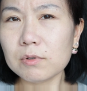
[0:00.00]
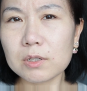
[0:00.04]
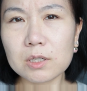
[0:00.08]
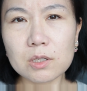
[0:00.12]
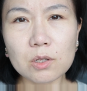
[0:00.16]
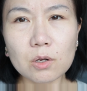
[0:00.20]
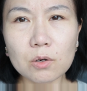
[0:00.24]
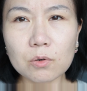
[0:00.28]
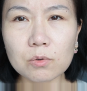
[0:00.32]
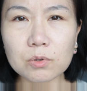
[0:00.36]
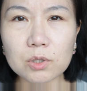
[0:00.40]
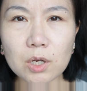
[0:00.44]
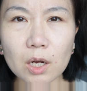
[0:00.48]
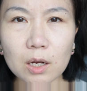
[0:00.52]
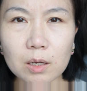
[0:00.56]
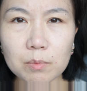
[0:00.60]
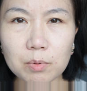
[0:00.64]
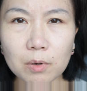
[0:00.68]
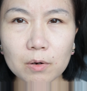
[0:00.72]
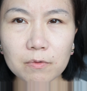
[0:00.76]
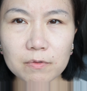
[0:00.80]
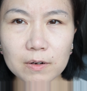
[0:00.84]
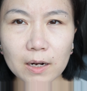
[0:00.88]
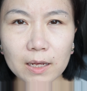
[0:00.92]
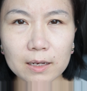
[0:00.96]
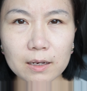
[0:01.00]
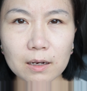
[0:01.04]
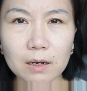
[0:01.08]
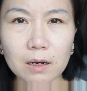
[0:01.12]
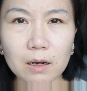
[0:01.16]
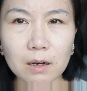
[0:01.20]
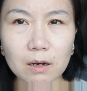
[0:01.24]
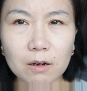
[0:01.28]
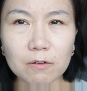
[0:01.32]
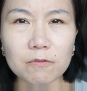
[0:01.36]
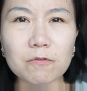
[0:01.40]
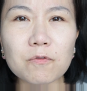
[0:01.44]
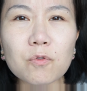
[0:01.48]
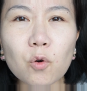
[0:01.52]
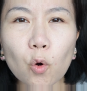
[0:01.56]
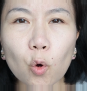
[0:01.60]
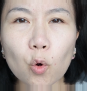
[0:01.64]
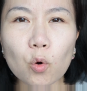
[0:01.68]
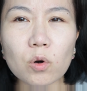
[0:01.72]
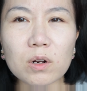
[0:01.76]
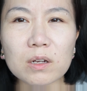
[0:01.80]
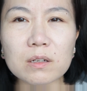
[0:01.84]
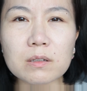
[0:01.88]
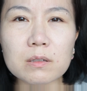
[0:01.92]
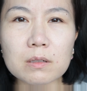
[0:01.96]
is no type of like a
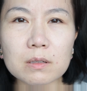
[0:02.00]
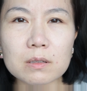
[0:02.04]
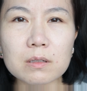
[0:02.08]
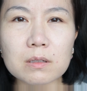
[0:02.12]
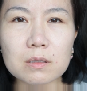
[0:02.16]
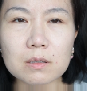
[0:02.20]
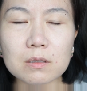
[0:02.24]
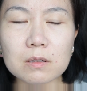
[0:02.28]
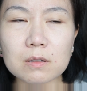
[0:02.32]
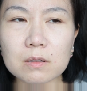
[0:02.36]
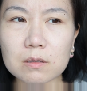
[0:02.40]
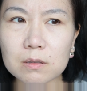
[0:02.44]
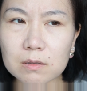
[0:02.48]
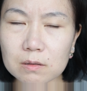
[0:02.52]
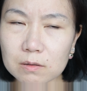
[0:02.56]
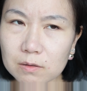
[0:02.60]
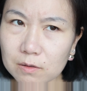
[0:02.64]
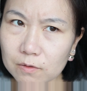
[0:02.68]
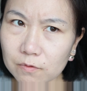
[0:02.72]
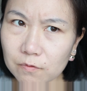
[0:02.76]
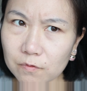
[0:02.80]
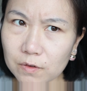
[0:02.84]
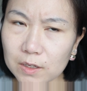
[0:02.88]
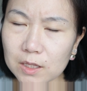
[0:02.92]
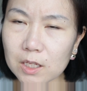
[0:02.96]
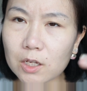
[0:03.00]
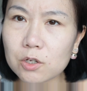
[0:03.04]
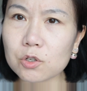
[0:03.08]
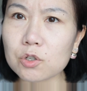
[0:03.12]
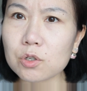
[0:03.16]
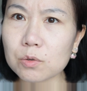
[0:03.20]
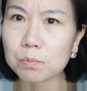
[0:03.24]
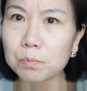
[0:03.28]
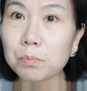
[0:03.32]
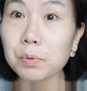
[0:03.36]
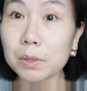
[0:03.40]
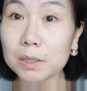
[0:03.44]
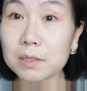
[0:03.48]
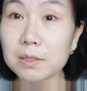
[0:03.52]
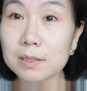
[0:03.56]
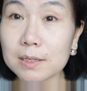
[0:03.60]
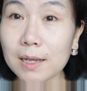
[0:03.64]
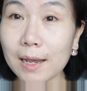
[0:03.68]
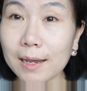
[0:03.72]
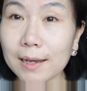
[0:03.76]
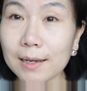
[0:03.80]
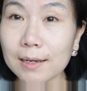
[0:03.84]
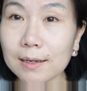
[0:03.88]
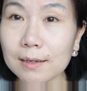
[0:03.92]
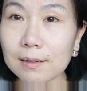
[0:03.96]
flawless finish per
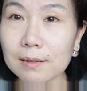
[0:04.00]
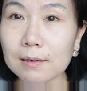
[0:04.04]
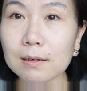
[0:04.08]
se.